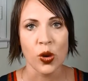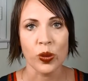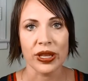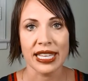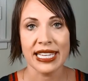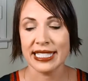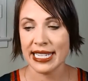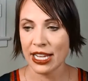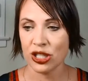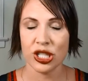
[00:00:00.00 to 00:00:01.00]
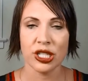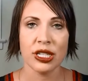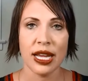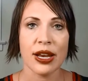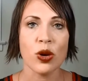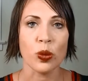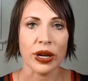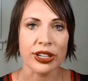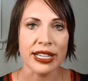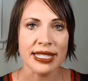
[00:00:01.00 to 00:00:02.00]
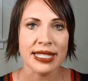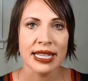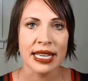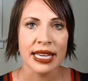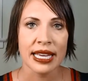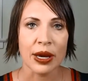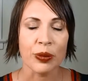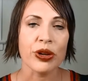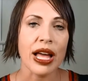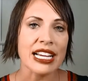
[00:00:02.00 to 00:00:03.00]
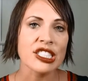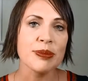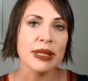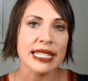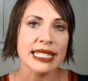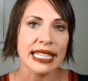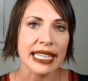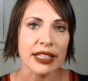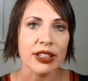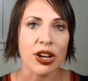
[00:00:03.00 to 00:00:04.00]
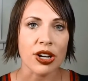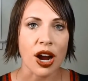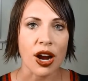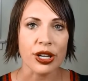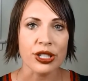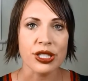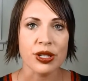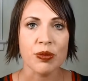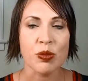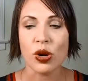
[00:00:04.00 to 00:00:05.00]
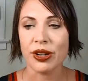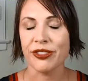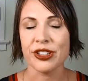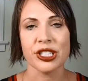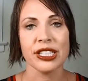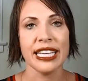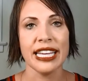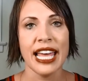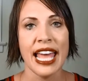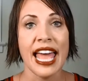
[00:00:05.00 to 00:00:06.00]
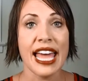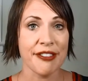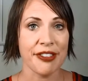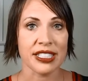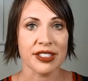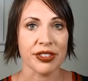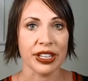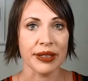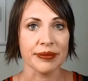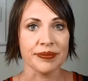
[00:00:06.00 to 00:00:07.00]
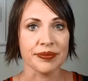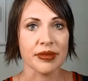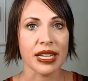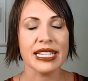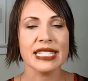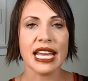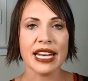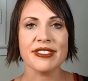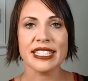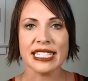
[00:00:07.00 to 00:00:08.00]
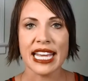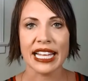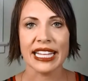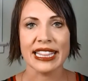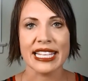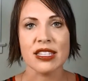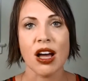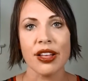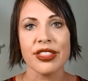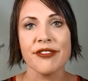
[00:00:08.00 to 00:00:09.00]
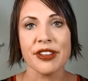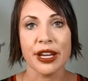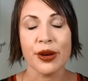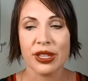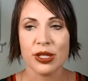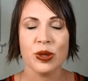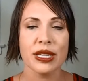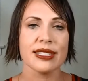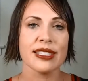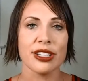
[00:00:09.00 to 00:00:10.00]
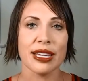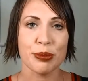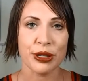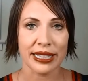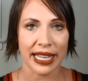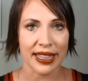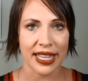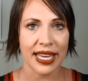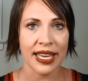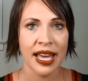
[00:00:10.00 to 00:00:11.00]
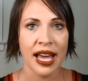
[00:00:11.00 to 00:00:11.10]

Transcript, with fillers: with intention and awareness. And we will actually begin to heal our heart more efficiently and effectively. And instead of detailing this on the video this week, because it'll get pretty lengthy,